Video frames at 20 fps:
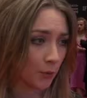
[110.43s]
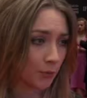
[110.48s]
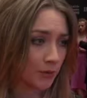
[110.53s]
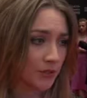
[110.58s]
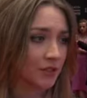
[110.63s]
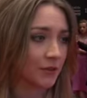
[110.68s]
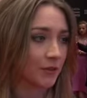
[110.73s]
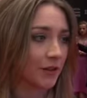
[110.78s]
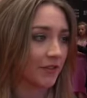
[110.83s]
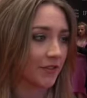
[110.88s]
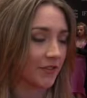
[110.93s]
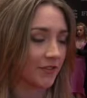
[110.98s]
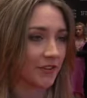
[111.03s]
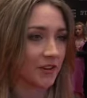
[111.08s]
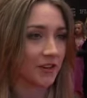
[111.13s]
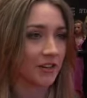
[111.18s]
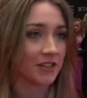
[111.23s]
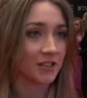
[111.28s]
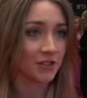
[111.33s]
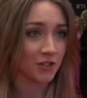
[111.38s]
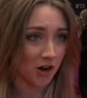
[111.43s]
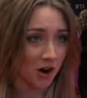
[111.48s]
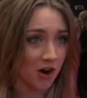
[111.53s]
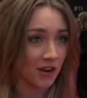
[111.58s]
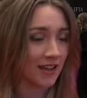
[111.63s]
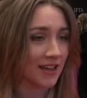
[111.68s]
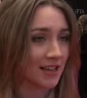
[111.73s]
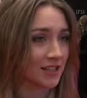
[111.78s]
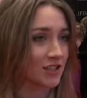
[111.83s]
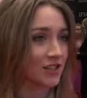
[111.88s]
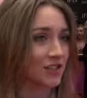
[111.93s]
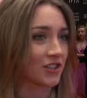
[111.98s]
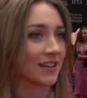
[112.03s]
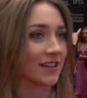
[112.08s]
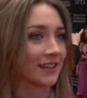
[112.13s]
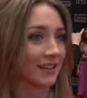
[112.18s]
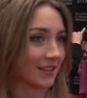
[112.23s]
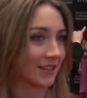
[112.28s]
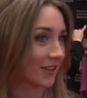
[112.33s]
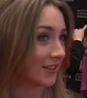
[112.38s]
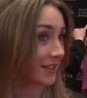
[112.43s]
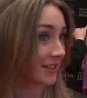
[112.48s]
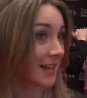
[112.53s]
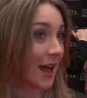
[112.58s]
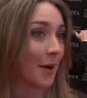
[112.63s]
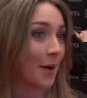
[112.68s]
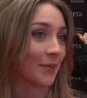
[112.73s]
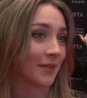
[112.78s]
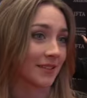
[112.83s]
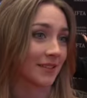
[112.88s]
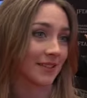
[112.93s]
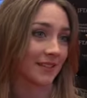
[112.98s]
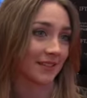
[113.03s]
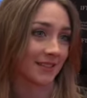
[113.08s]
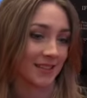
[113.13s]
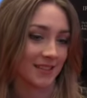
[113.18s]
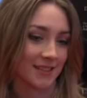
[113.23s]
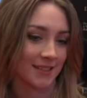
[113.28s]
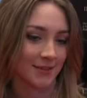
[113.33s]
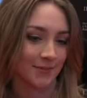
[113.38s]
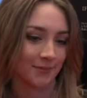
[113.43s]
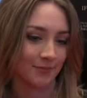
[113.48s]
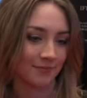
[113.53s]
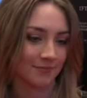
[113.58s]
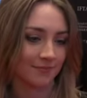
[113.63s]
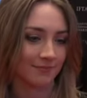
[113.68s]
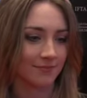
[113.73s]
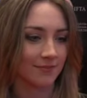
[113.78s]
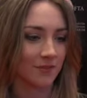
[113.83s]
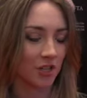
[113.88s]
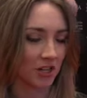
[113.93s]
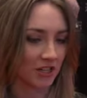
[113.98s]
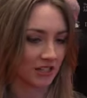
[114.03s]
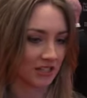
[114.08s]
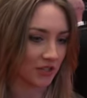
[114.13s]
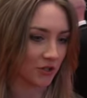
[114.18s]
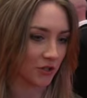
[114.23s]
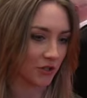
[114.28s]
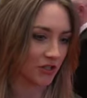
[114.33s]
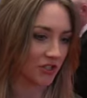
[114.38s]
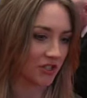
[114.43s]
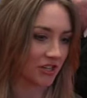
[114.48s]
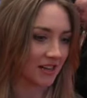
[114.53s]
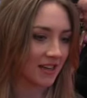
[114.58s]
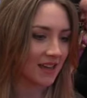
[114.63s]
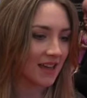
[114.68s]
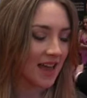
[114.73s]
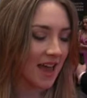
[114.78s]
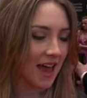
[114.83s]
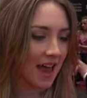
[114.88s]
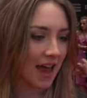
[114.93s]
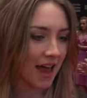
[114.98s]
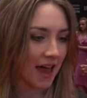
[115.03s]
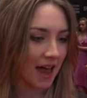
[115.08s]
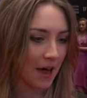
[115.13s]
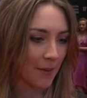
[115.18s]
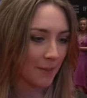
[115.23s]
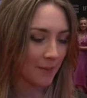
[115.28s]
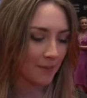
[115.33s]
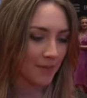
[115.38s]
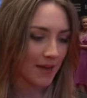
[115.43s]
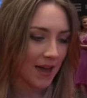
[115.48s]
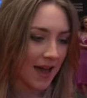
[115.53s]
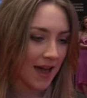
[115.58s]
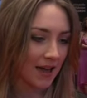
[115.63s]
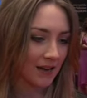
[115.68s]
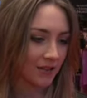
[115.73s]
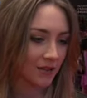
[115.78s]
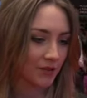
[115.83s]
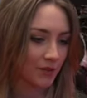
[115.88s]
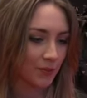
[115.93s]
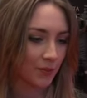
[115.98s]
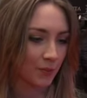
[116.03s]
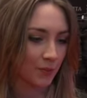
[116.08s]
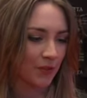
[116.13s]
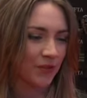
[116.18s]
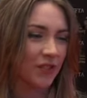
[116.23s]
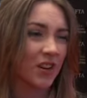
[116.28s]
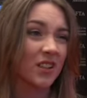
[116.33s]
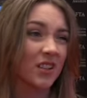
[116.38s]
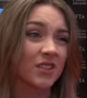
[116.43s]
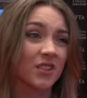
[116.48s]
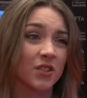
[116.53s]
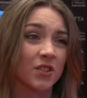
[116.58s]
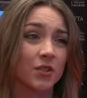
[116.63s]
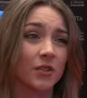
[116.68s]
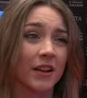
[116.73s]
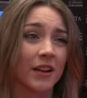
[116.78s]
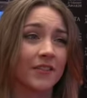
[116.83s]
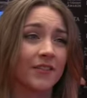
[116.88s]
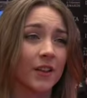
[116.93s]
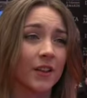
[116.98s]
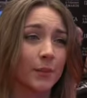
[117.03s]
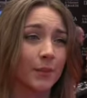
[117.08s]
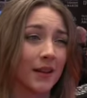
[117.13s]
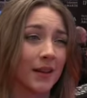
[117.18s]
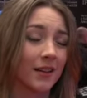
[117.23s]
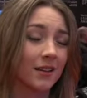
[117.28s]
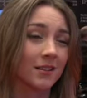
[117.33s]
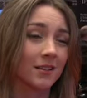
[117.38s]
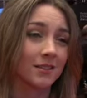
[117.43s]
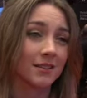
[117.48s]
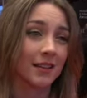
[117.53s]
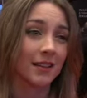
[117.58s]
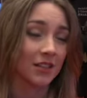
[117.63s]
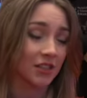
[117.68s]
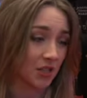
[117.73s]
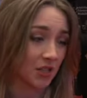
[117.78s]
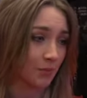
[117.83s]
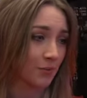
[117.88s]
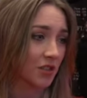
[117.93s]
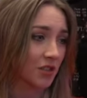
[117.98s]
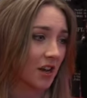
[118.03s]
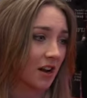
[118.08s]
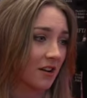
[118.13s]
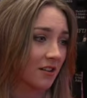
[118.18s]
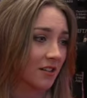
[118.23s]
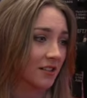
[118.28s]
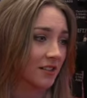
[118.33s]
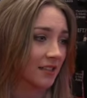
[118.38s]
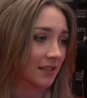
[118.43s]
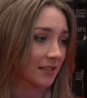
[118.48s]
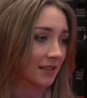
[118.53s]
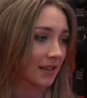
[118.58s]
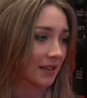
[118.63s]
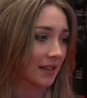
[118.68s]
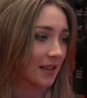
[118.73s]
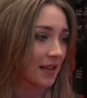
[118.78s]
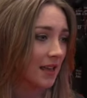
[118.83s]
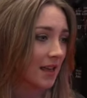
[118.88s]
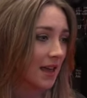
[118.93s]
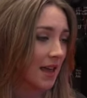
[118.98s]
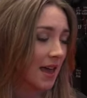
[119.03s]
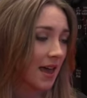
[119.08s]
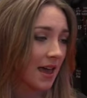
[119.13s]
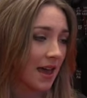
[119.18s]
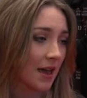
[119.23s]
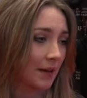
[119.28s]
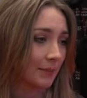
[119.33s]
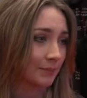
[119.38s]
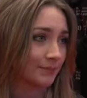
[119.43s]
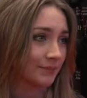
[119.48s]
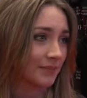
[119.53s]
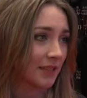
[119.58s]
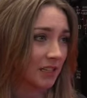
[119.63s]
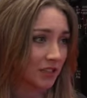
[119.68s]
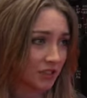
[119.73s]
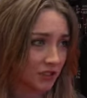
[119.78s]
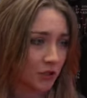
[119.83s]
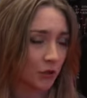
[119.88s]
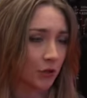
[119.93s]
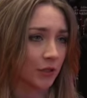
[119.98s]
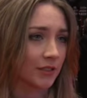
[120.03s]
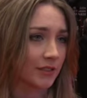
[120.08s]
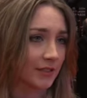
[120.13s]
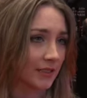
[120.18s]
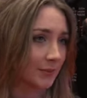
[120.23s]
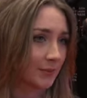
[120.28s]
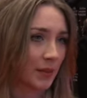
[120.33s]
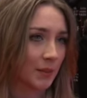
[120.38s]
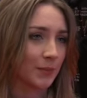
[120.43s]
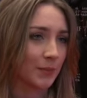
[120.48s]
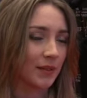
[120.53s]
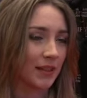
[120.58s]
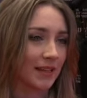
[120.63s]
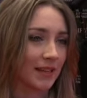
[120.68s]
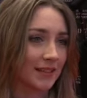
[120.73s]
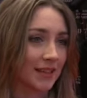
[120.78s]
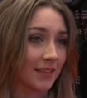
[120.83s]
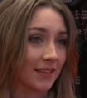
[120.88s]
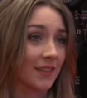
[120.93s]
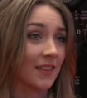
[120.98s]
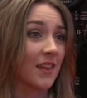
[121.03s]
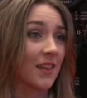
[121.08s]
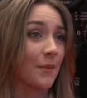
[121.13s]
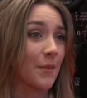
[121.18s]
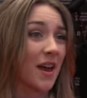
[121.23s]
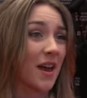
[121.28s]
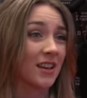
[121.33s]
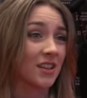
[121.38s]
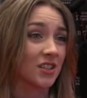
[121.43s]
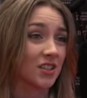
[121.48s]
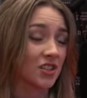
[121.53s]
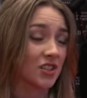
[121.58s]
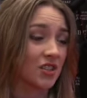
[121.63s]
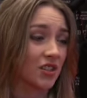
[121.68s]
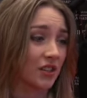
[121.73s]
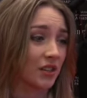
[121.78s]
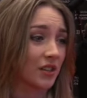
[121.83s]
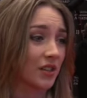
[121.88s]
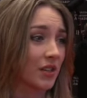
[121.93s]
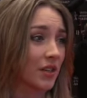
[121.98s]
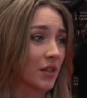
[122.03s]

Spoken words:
We do have a very strong history and a lot has happened in this tiny country. And we've got such great filmmakers like Jim Sheridan and Neil Jordan and people like that, that they managed to